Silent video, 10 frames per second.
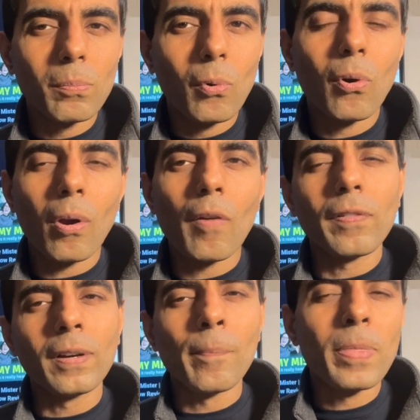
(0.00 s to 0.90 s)
more of
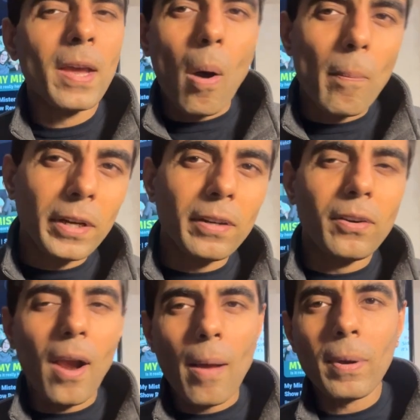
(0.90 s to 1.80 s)
a comedy
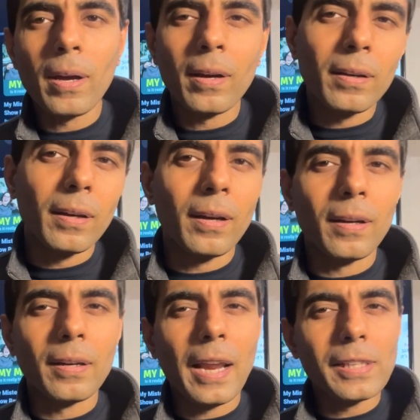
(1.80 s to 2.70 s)
drama,
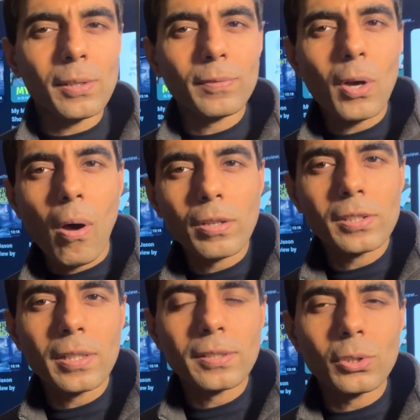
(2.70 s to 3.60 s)
uh, less of the
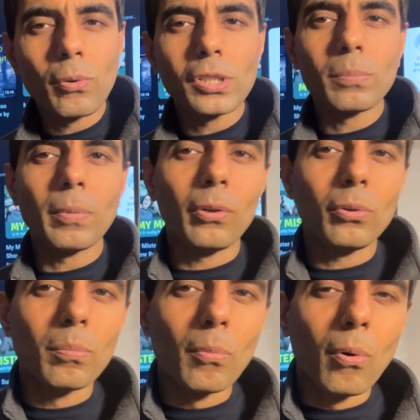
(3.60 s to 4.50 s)
hostage situation, but
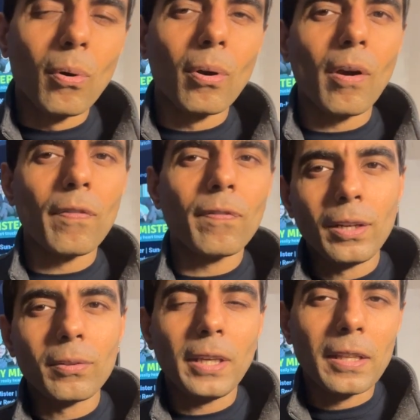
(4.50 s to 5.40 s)
do more of, you
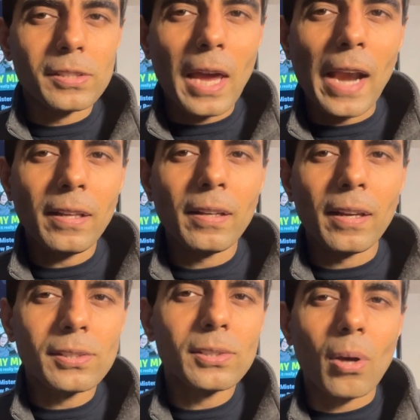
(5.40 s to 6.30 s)
know, the
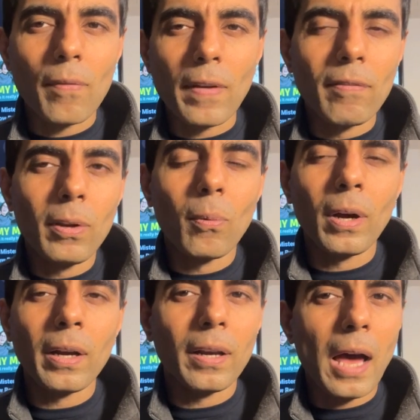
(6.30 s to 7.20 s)
anxietiness of
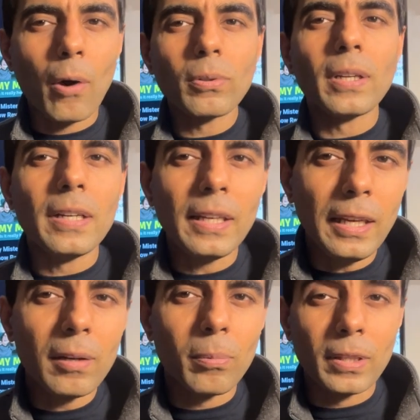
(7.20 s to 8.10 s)
everyone and how they
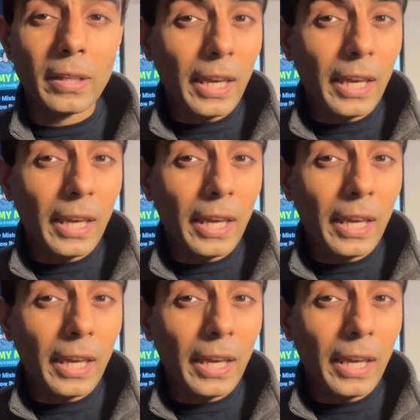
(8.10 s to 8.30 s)
deal with with it